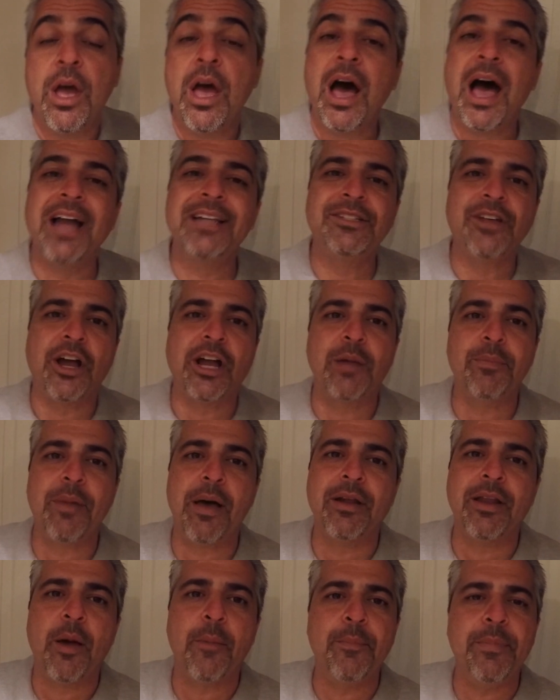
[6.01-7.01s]
I talk about
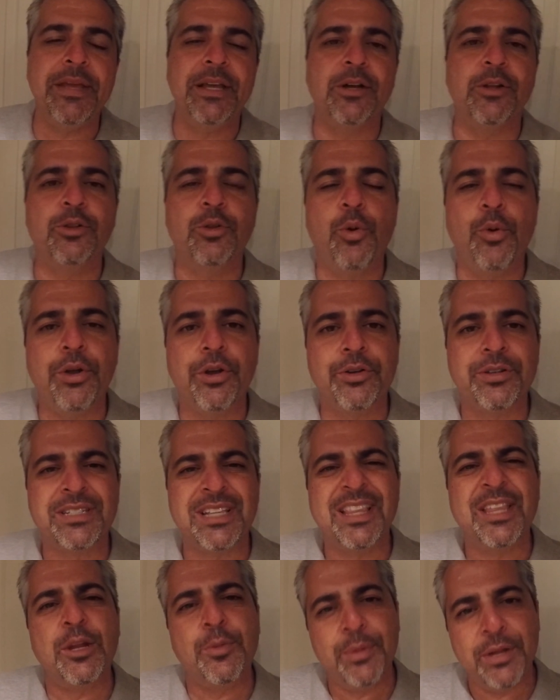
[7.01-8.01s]
how being a lawyer is a
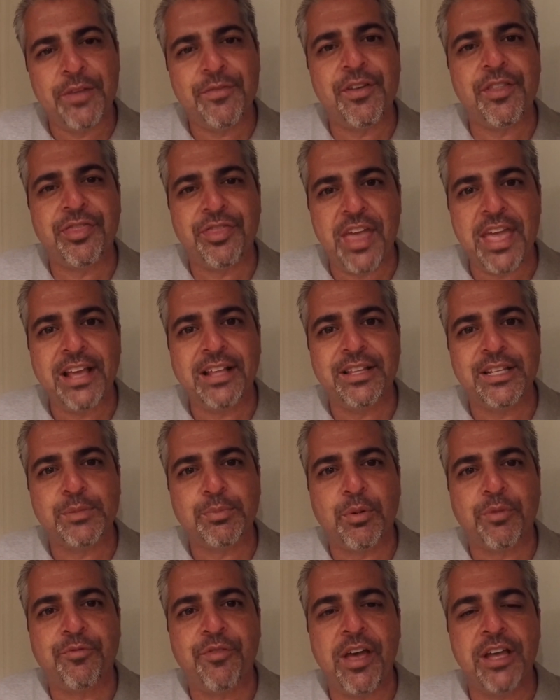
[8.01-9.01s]
little bit of a thankless
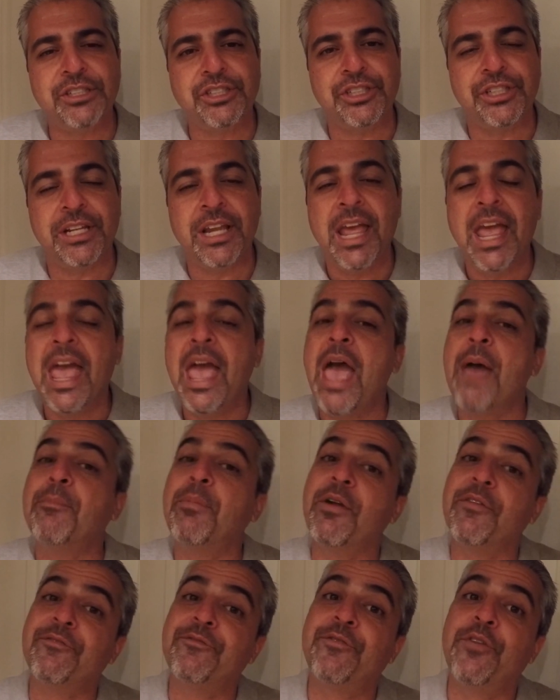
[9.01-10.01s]
profession,
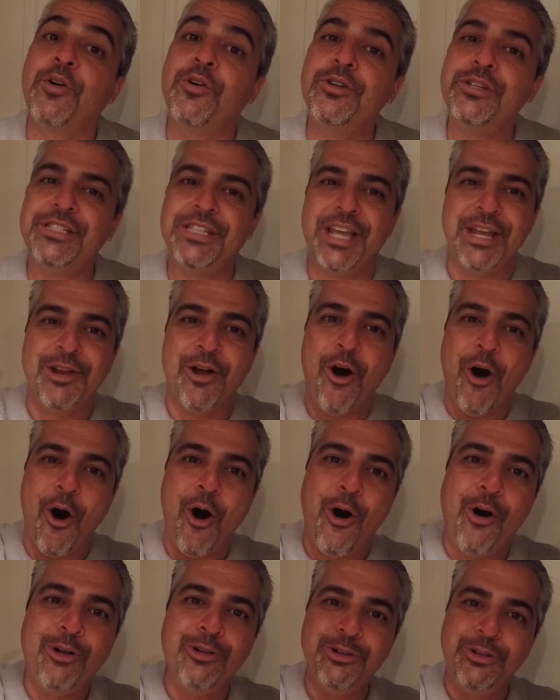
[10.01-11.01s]
but first, an
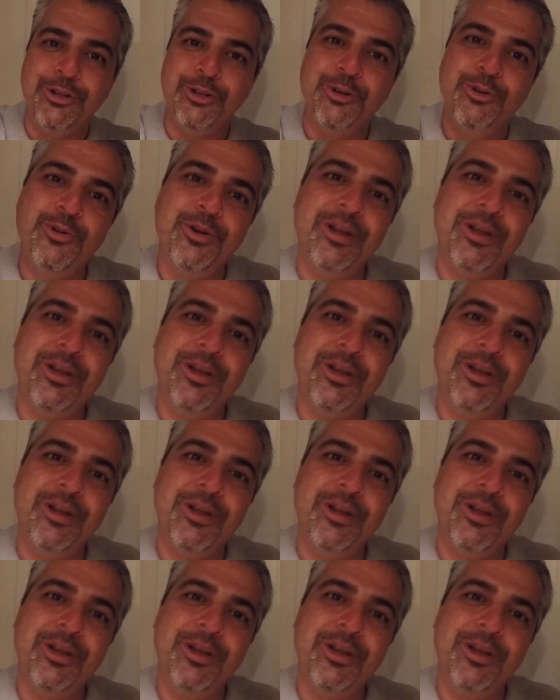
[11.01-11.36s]
all-new